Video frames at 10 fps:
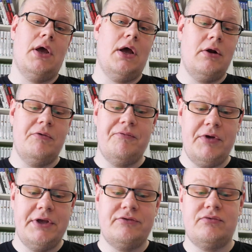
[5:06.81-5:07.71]
I don't
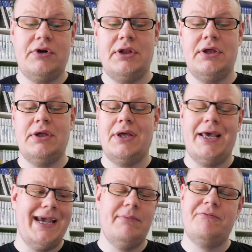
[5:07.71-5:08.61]
think it's really
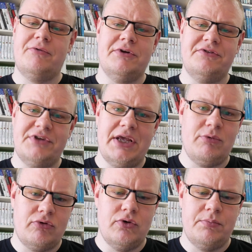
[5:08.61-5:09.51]
aimed for the same
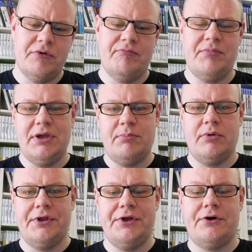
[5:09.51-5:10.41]
group of
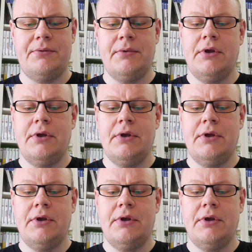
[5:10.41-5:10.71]
people either.